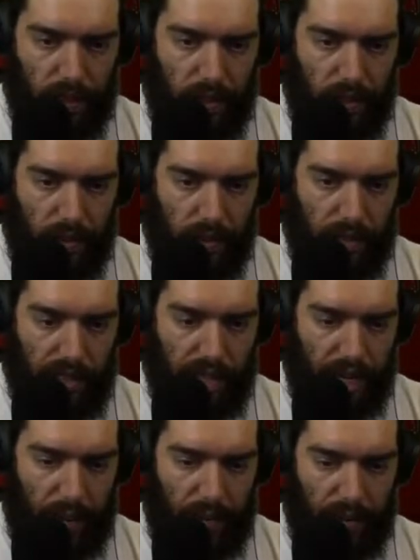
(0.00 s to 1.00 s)
And we're at
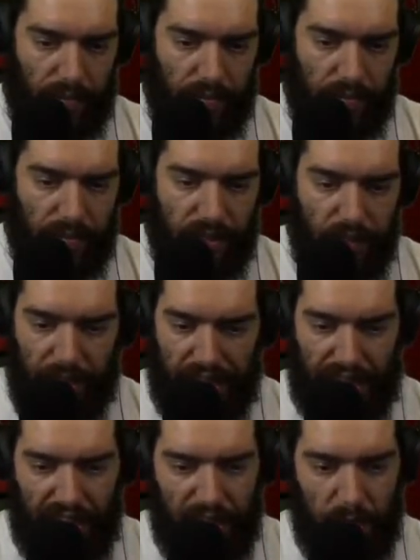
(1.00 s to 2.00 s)
Diablo. Can we
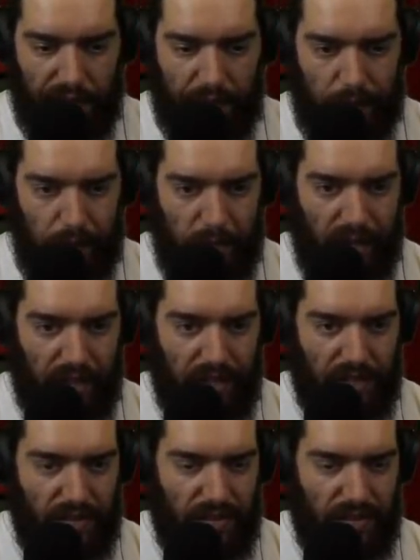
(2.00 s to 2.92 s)
get there before he spawns?